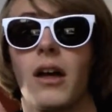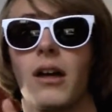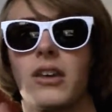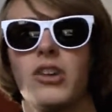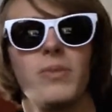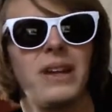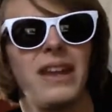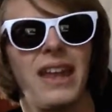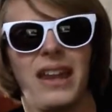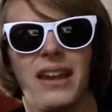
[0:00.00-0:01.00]

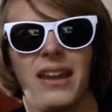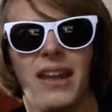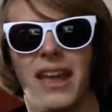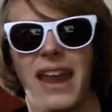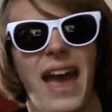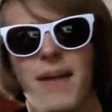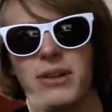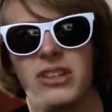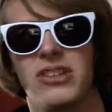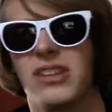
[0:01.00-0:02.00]
human
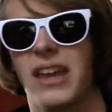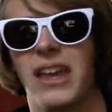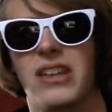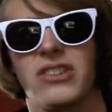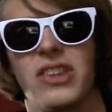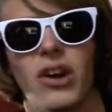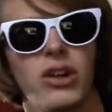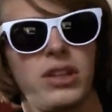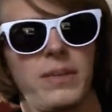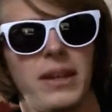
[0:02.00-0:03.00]
inhabitants, I guess, the
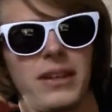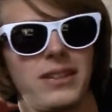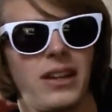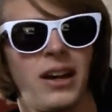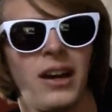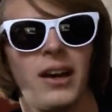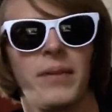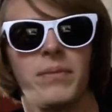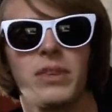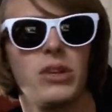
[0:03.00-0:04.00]
ultimate
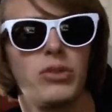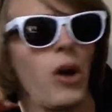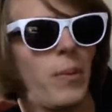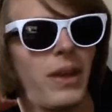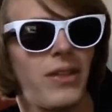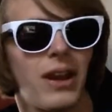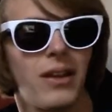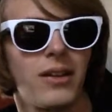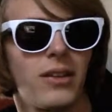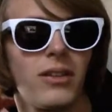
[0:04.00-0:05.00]
utopia that
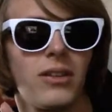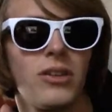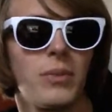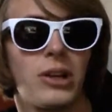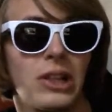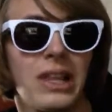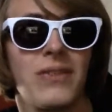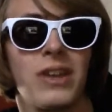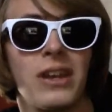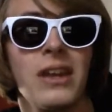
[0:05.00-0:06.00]
a human could
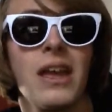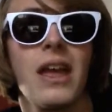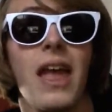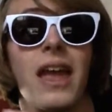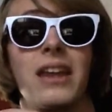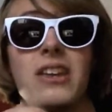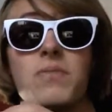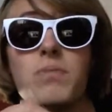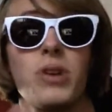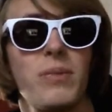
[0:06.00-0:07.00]
live in, and he is
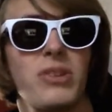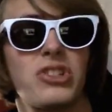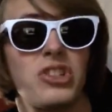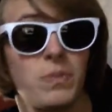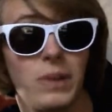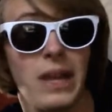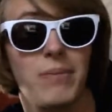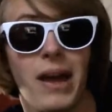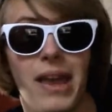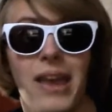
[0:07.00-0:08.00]
pretty much displayed
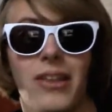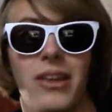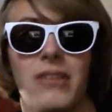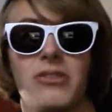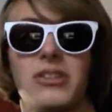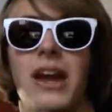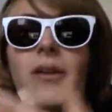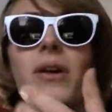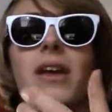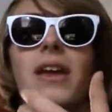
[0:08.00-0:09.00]
by aliens.
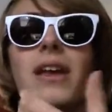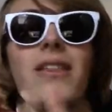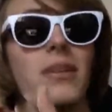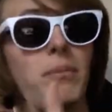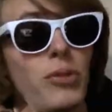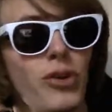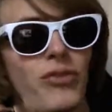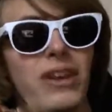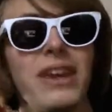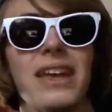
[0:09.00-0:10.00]
Now, in the
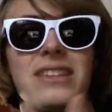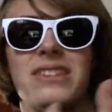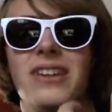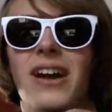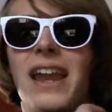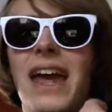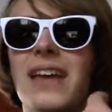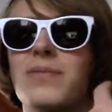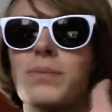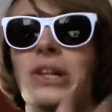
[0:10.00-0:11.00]
movie, it's not
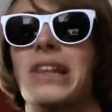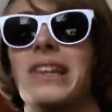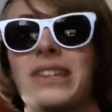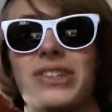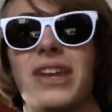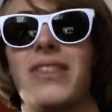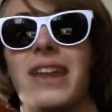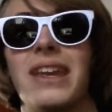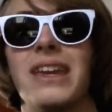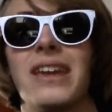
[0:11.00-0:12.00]
as bluntly said
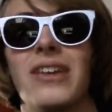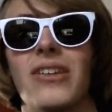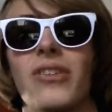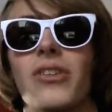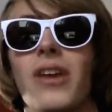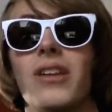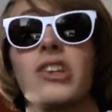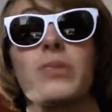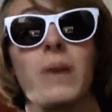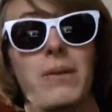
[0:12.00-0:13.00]
that he is
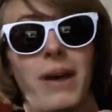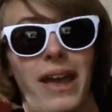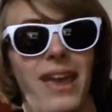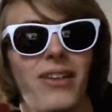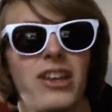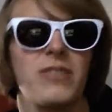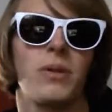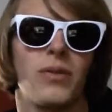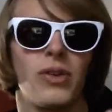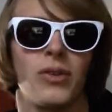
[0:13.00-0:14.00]
displayed by aliens,
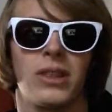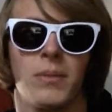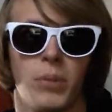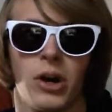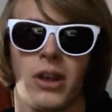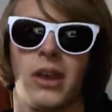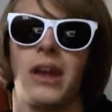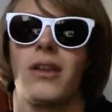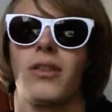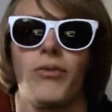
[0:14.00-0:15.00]
but if you read the book and the